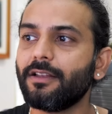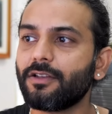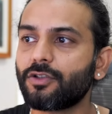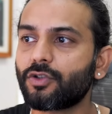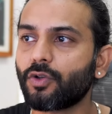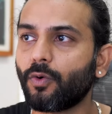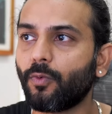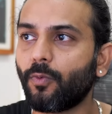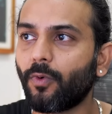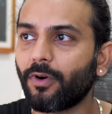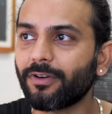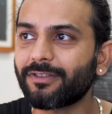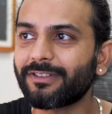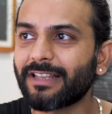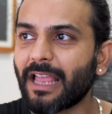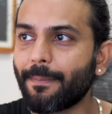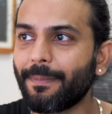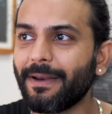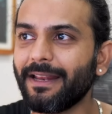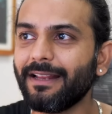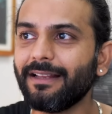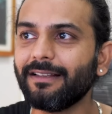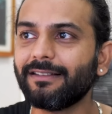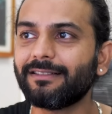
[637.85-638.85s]
So what's
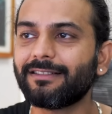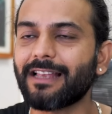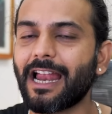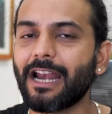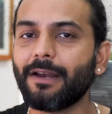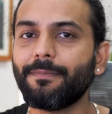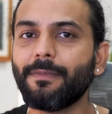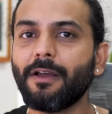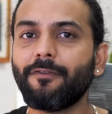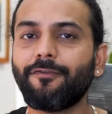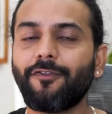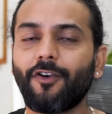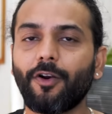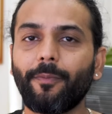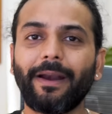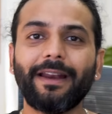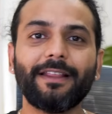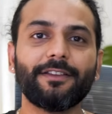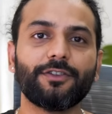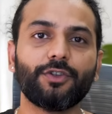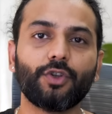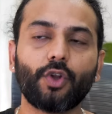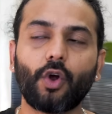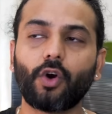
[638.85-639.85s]
happening, sitemap
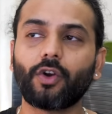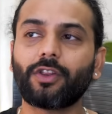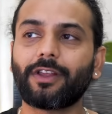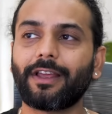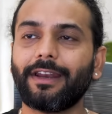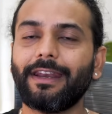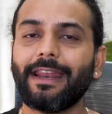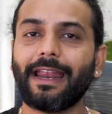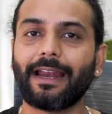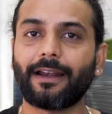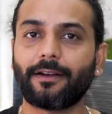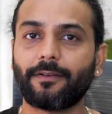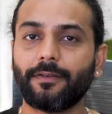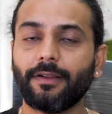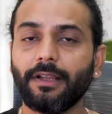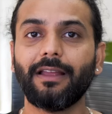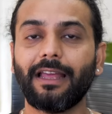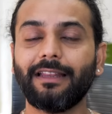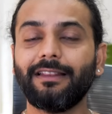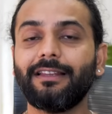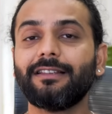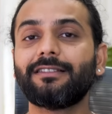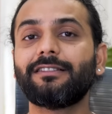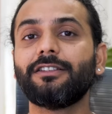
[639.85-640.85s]
format is not correct.
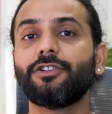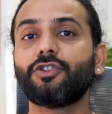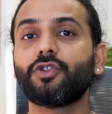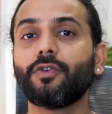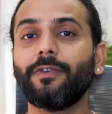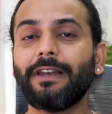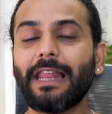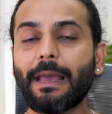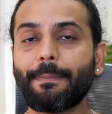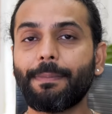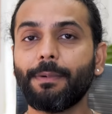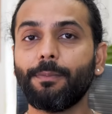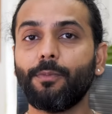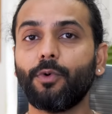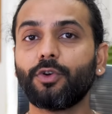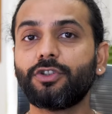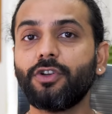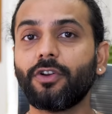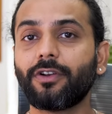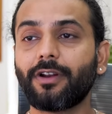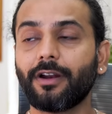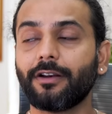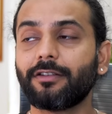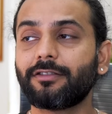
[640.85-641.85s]
And this issue will happen
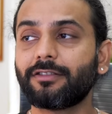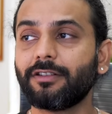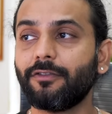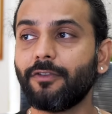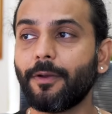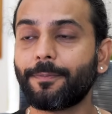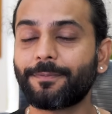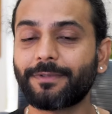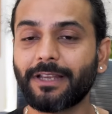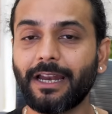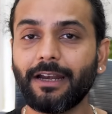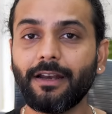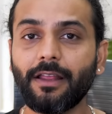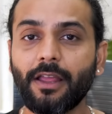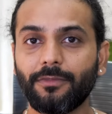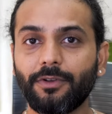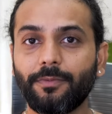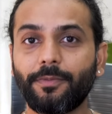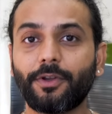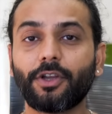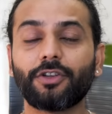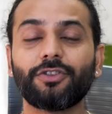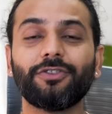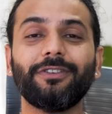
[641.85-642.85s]
mostly on custom website
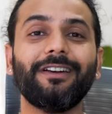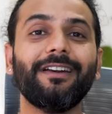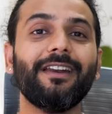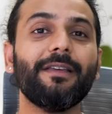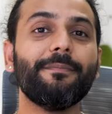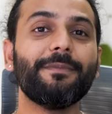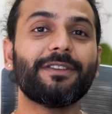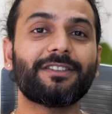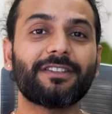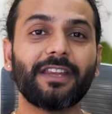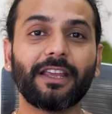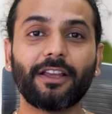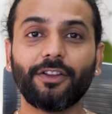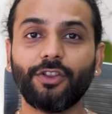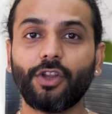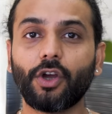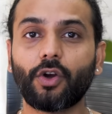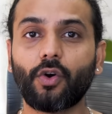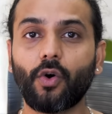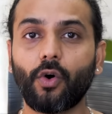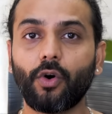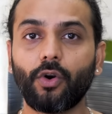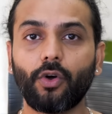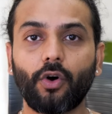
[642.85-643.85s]
because you did a mistake in
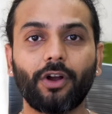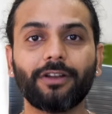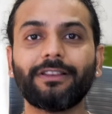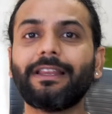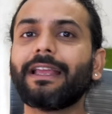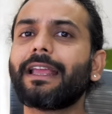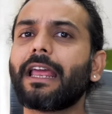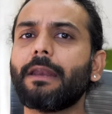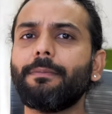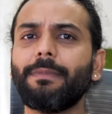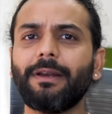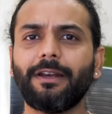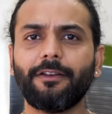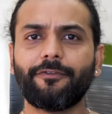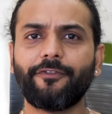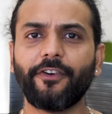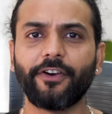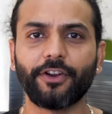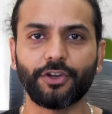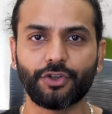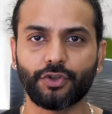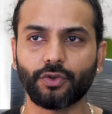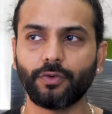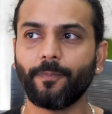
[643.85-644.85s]
the code or there can be
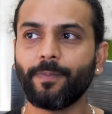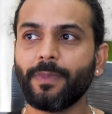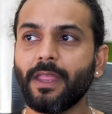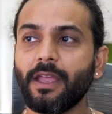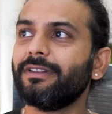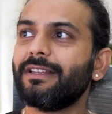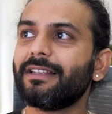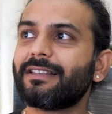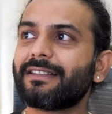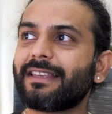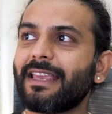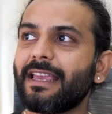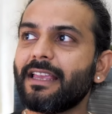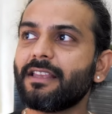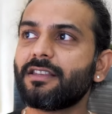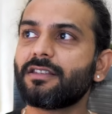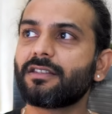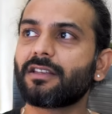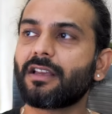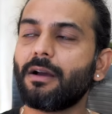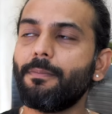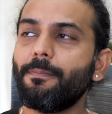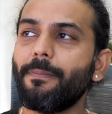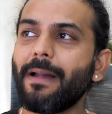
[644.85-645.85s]
different issue. In this
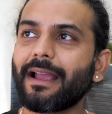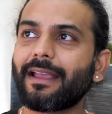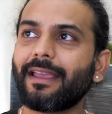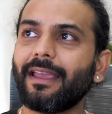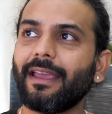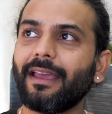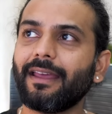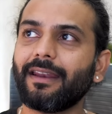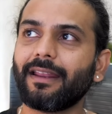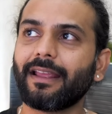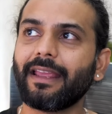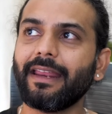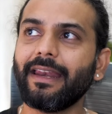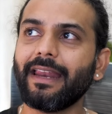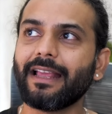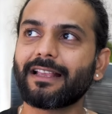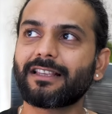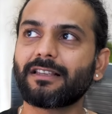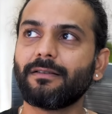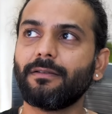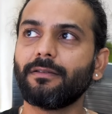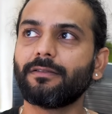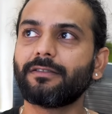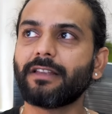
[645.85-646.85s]
case, come back here again,
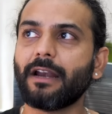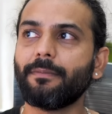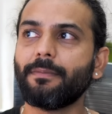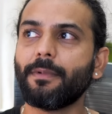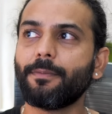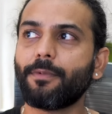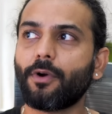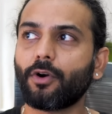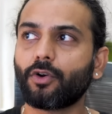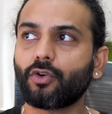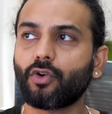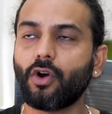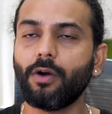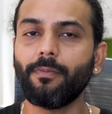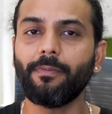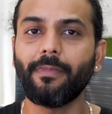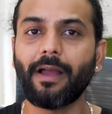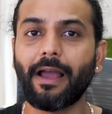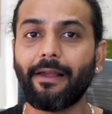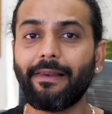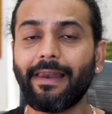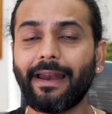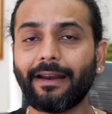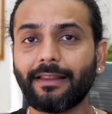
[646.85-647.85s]

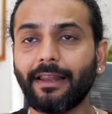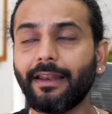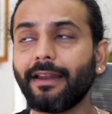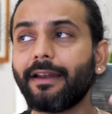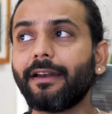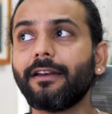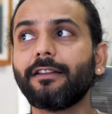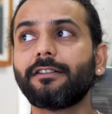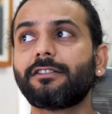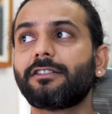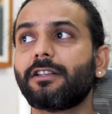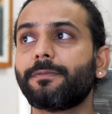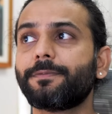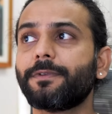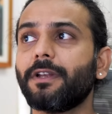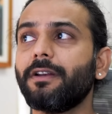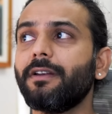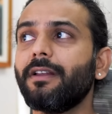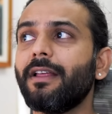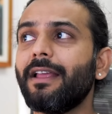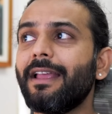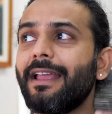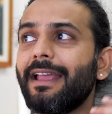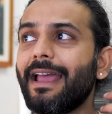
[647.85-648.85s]
example I'll add the link in
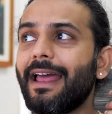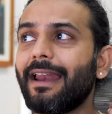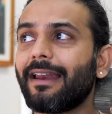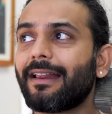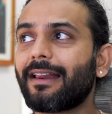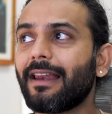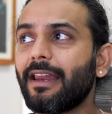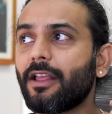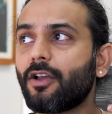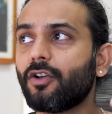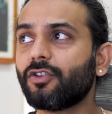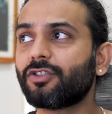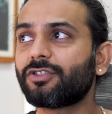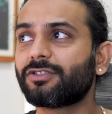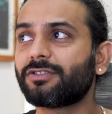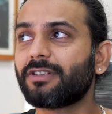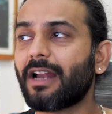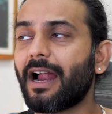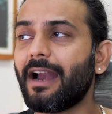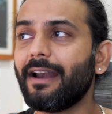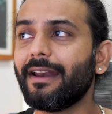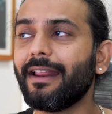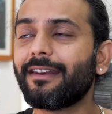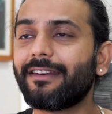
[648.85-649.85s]
description and click on
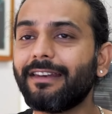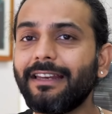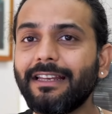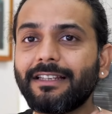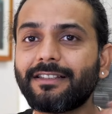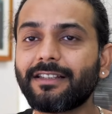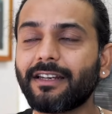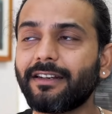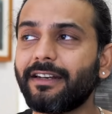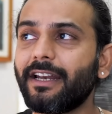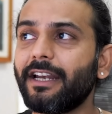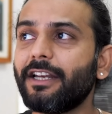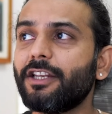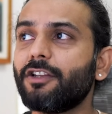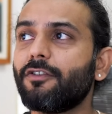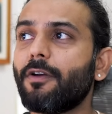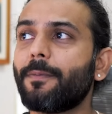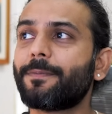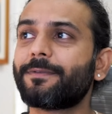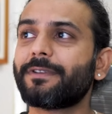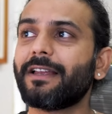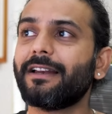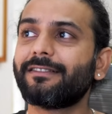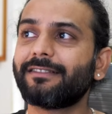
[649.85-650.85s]
start and regenerate
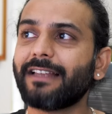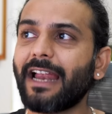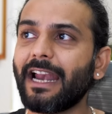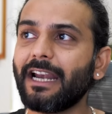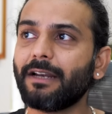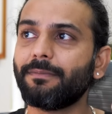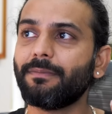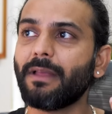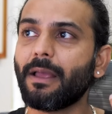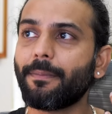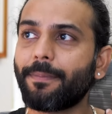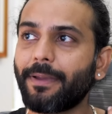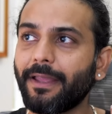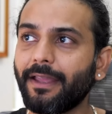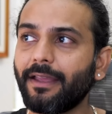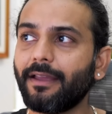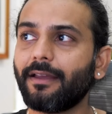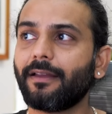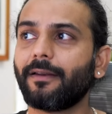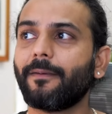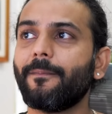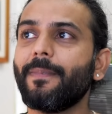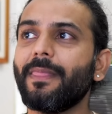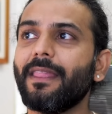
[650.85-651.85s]
your website sitemap
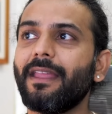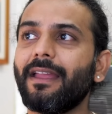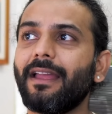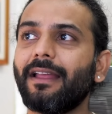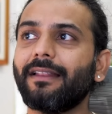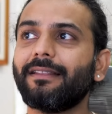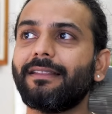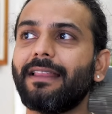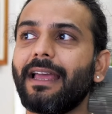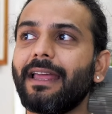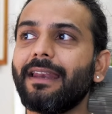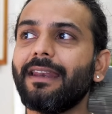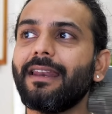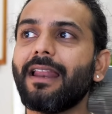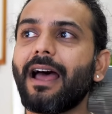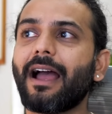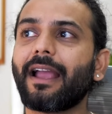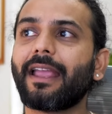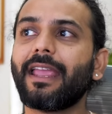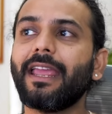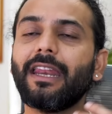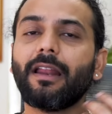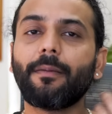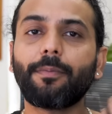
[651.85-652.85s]
here and then
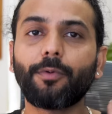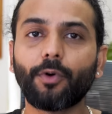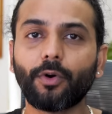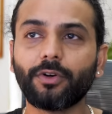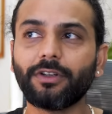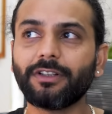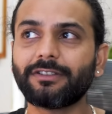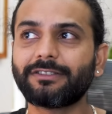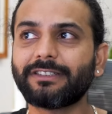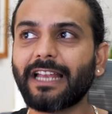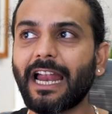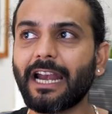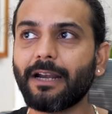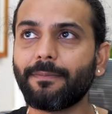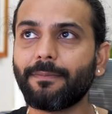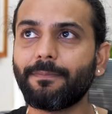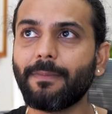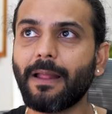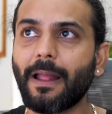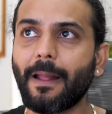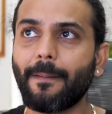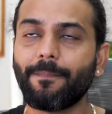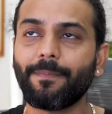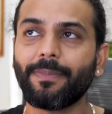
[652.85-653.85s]
again upload this
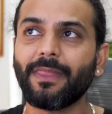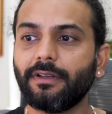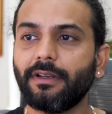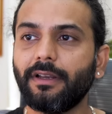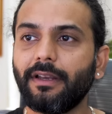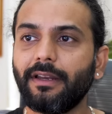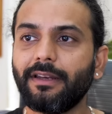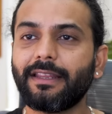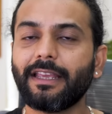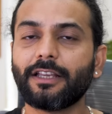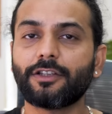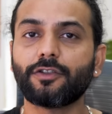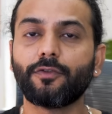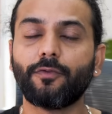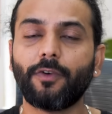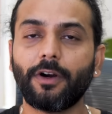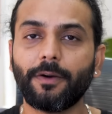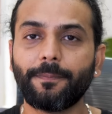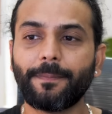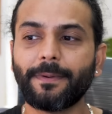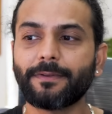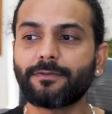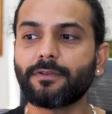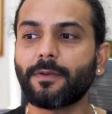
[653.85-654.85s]
sitemap. In case of
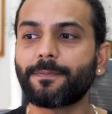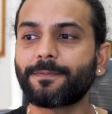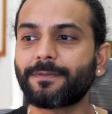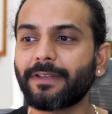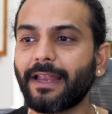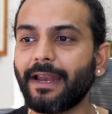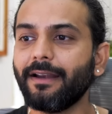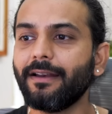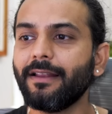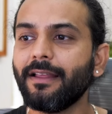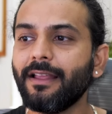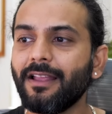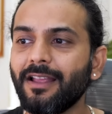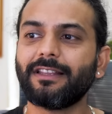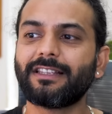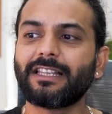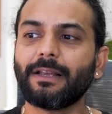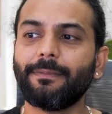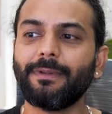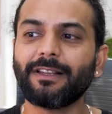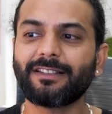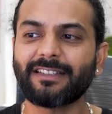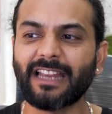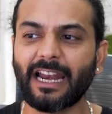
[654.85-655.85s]
WordPress website,
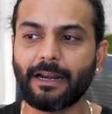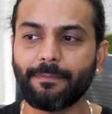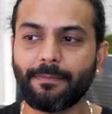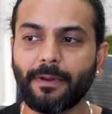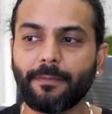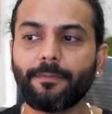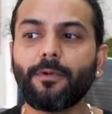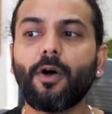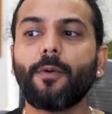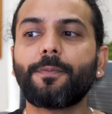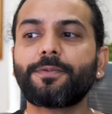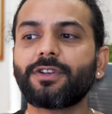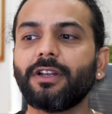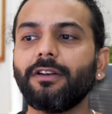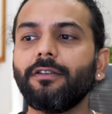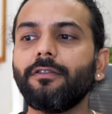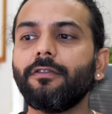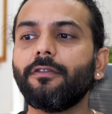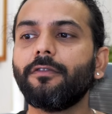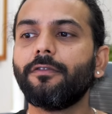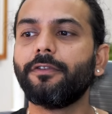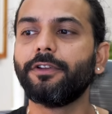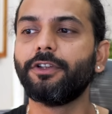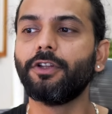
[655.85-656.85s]
disable sitemap option
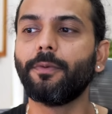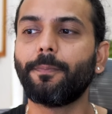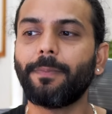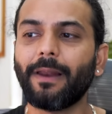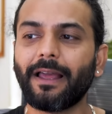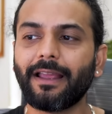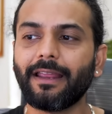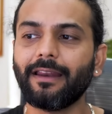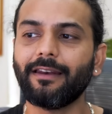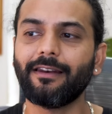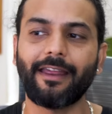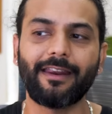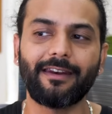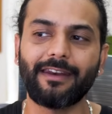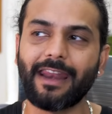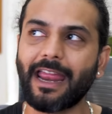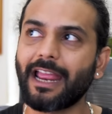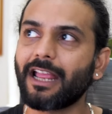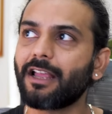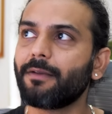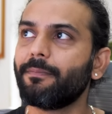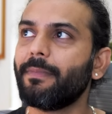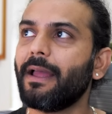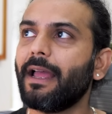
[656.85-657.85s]
with your plugin like
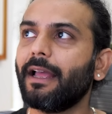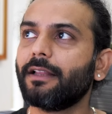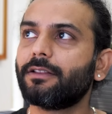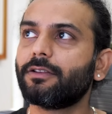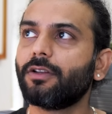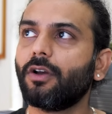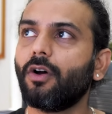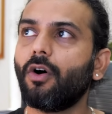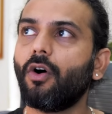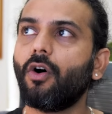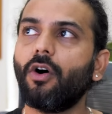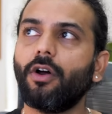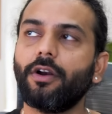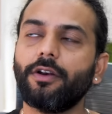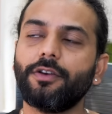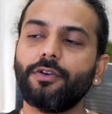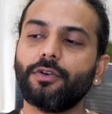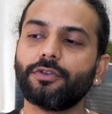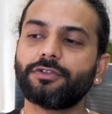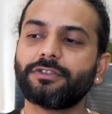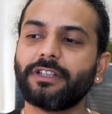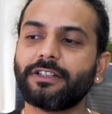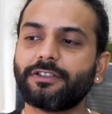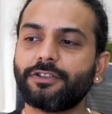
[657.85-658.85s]
Rank Math or
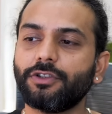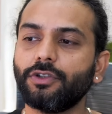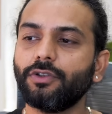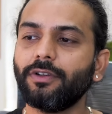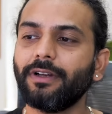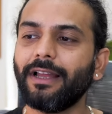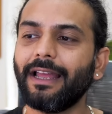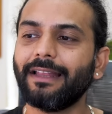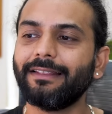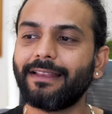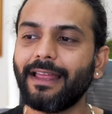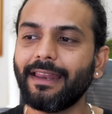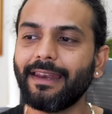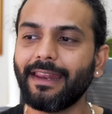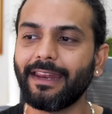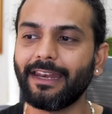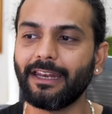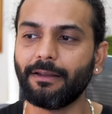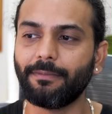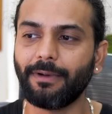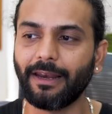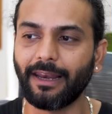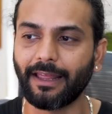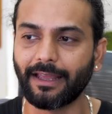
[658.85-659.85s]
Yoast SEO and then
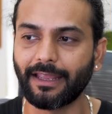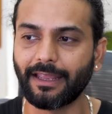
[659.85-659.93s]
enable